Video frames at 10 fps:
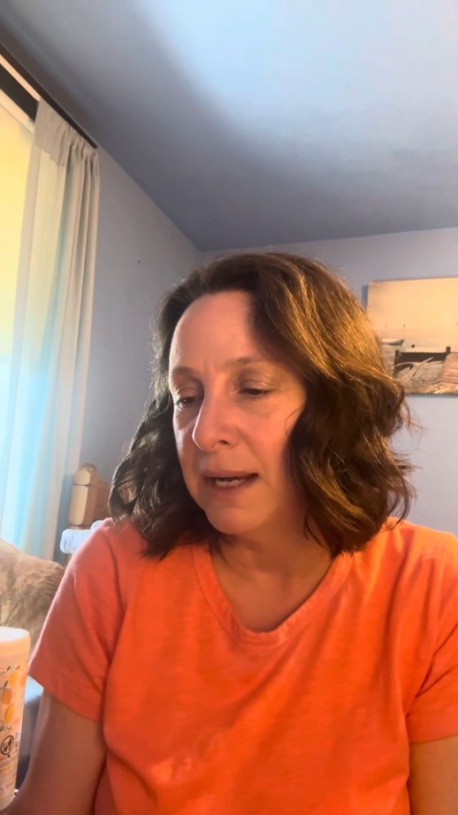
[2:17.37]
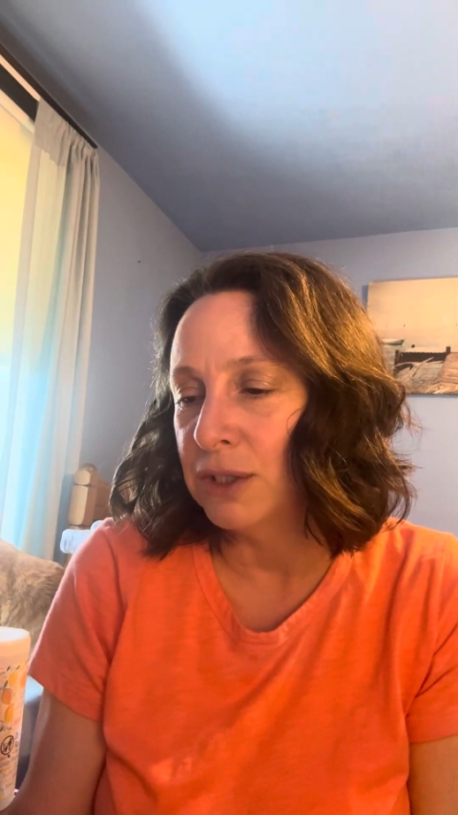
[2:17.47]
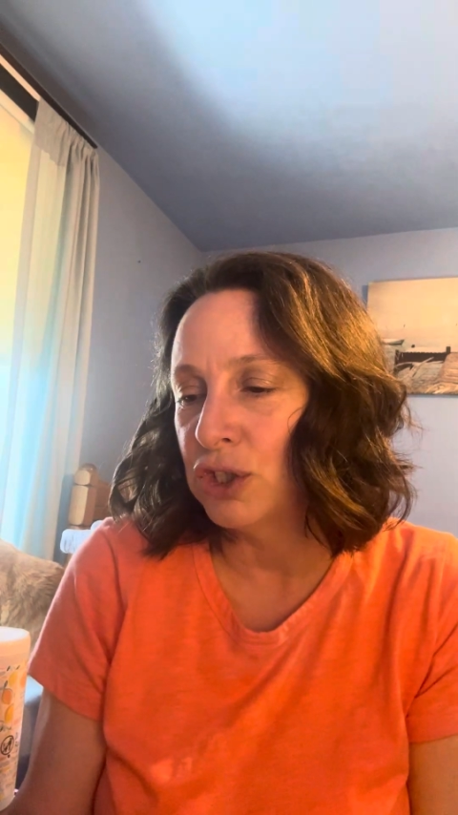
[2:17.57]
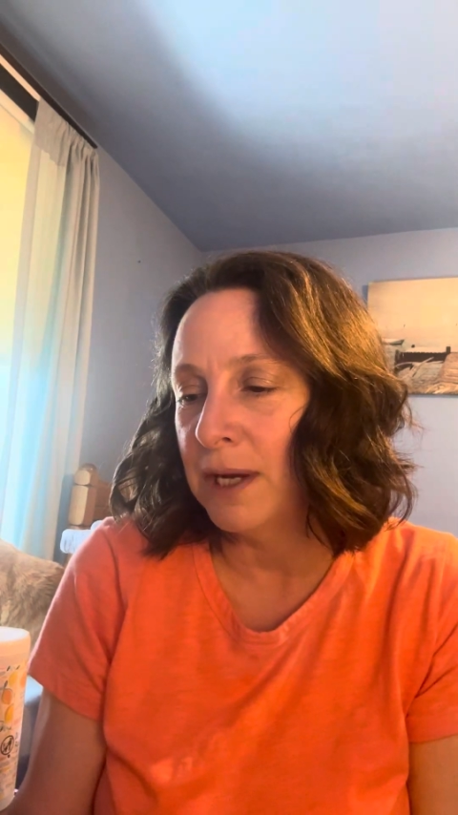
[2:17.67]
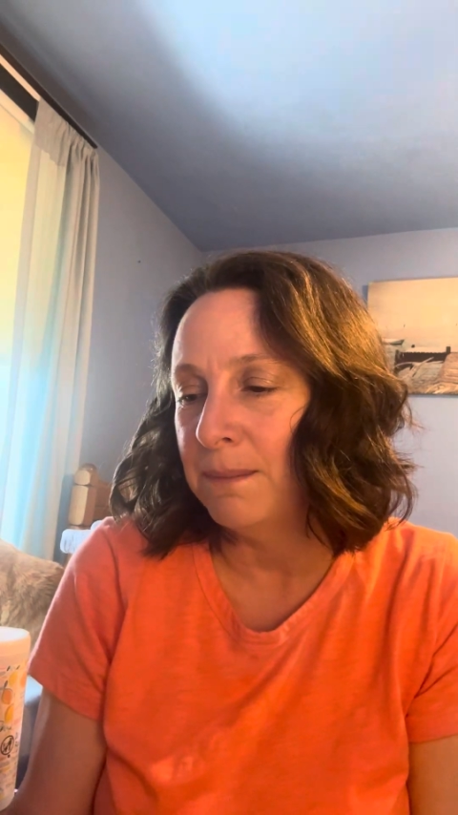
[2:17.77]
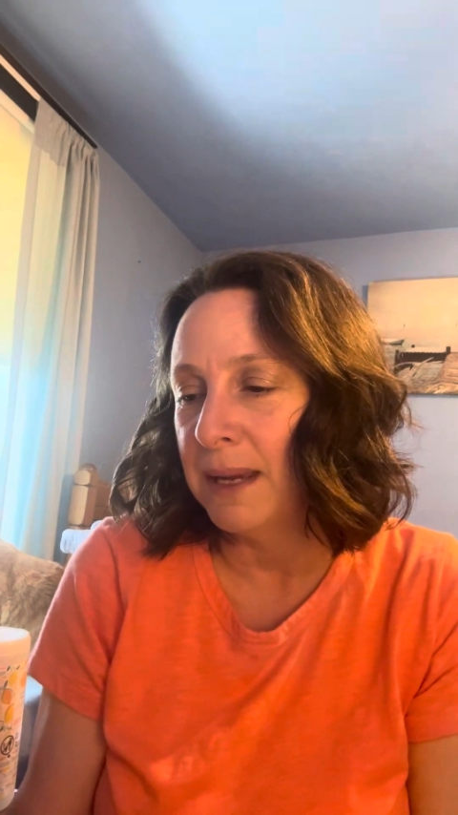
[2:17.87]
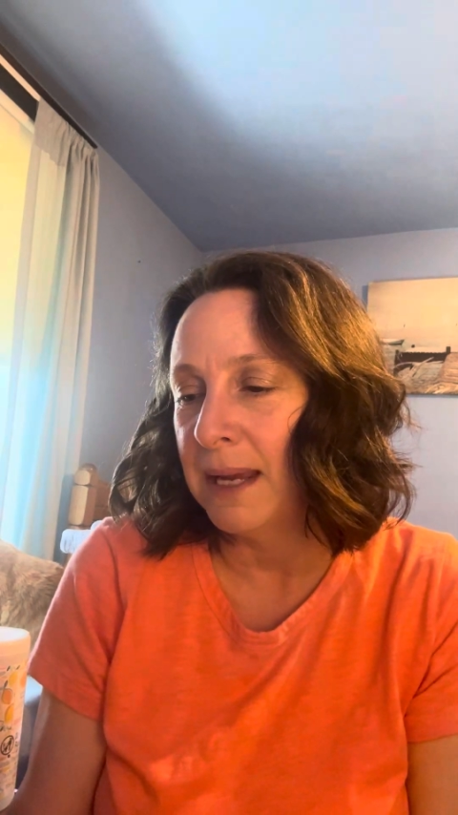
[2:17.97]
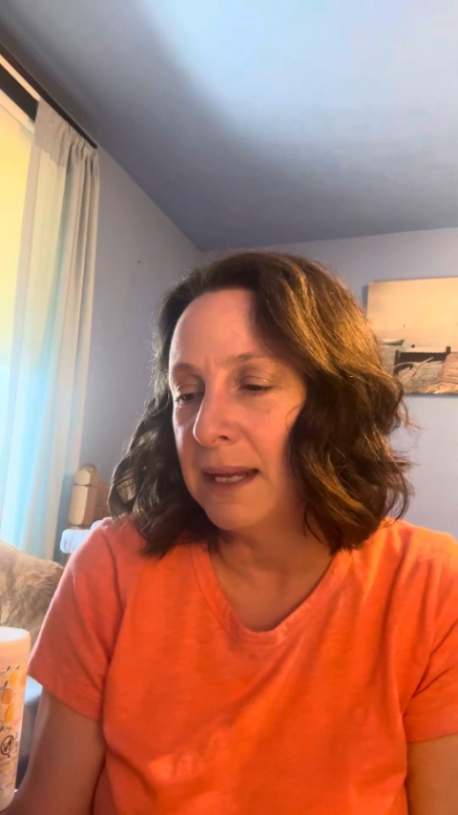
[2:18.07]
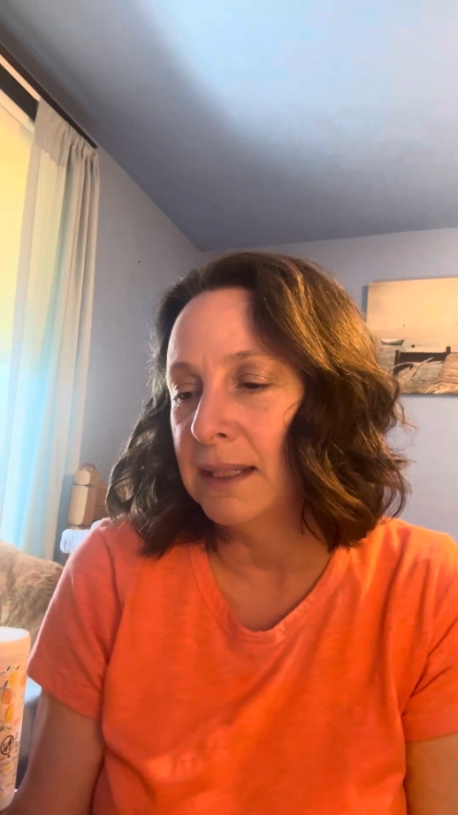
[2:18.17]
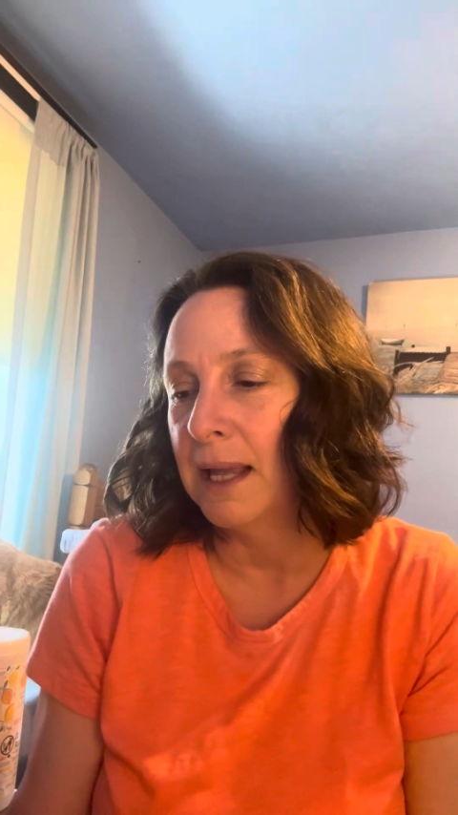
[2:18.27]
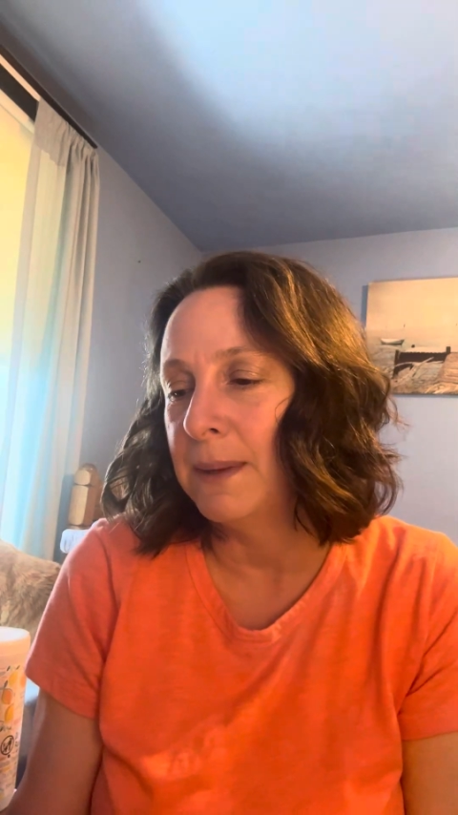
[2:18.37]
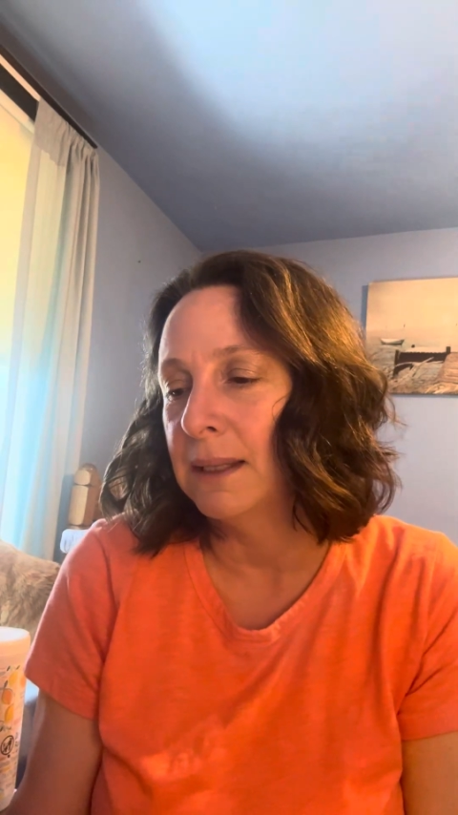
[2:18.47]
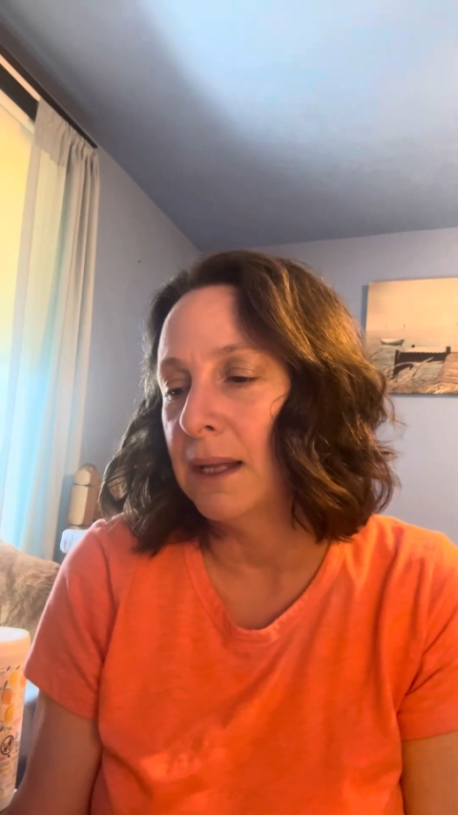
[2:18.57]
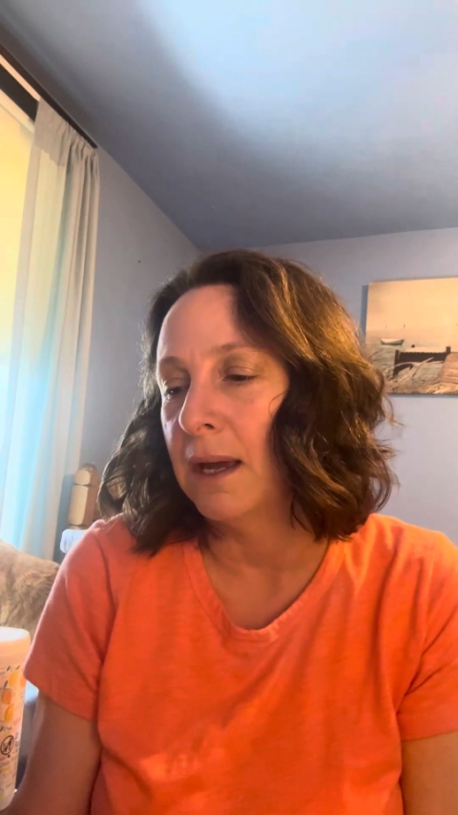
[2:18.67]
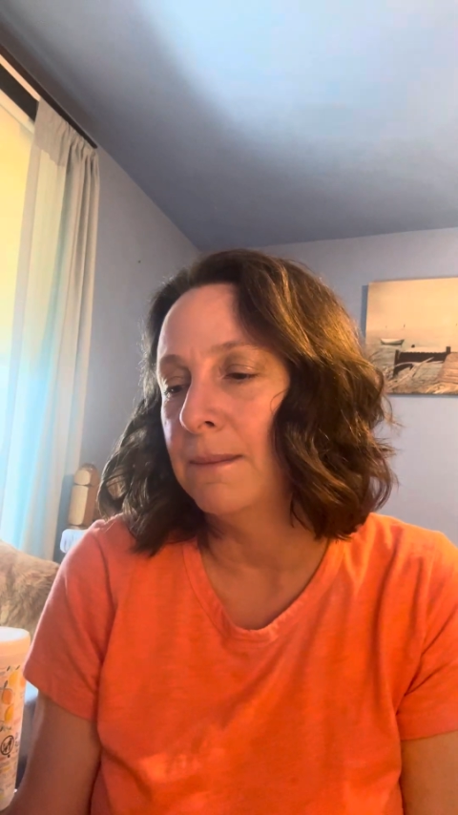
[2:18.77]
It's champagne,
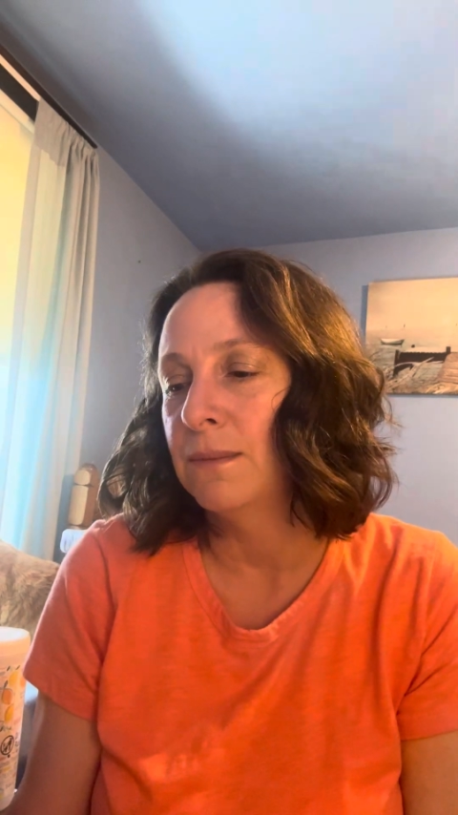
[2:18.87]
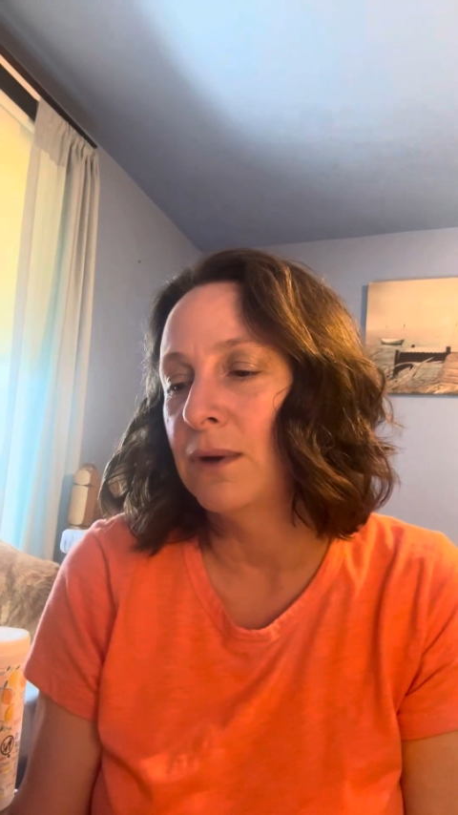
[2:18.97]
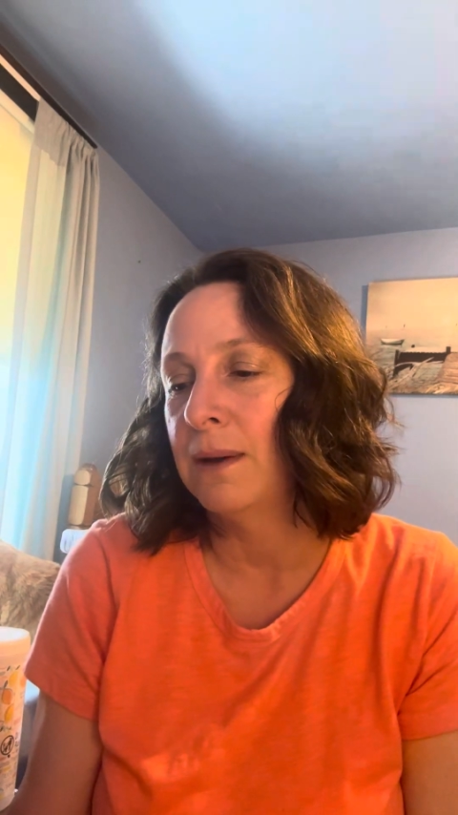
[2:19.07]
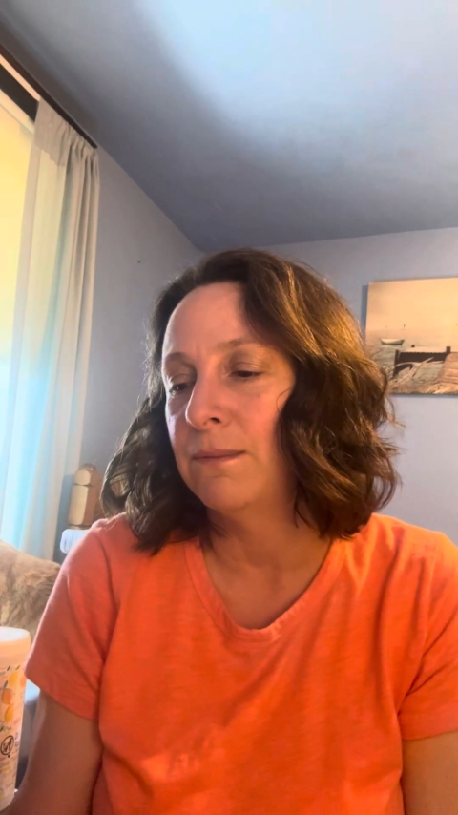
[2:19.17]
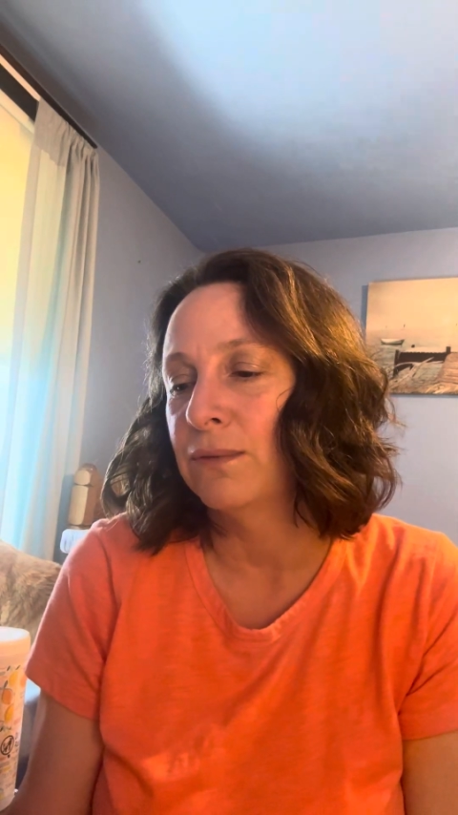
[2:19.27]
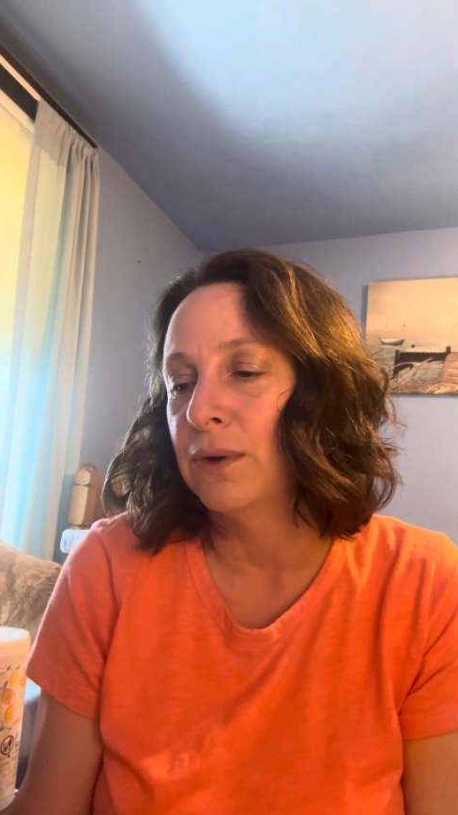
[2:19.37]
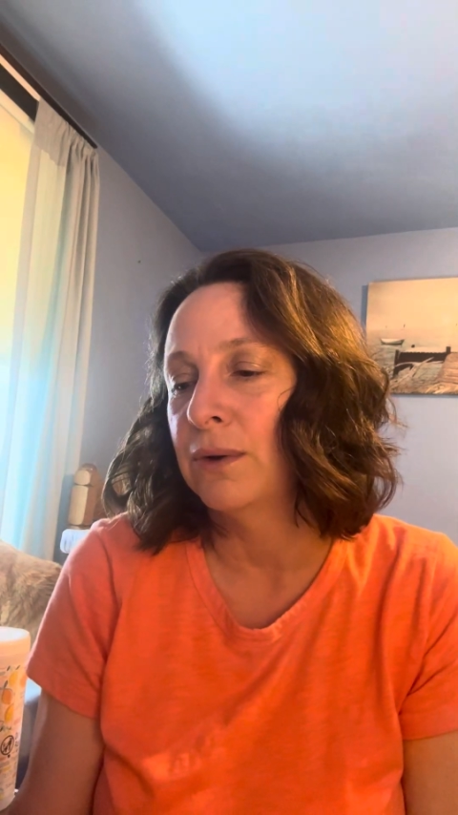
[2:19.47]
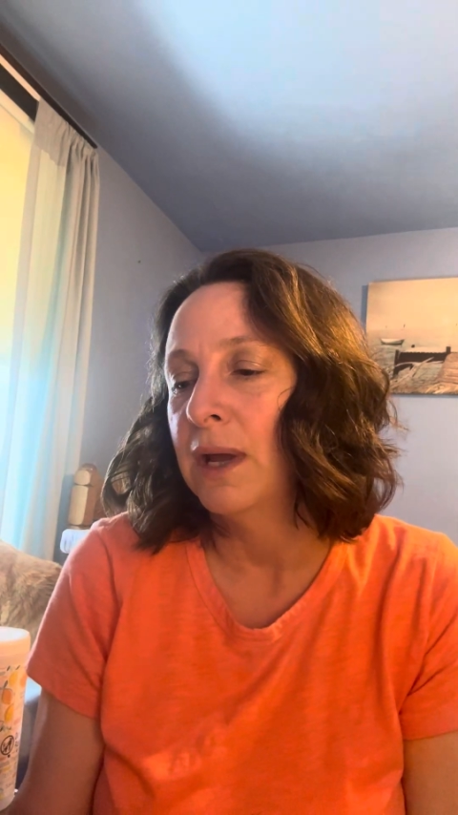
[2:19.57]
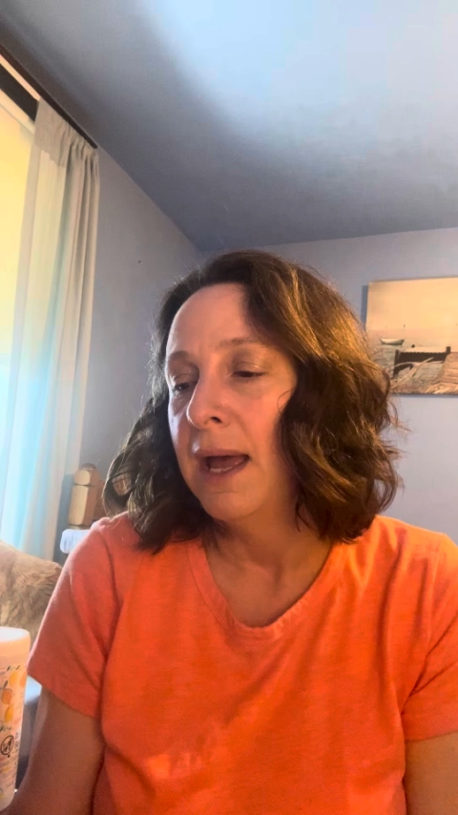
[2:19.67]
lemon, lime, grapefruit,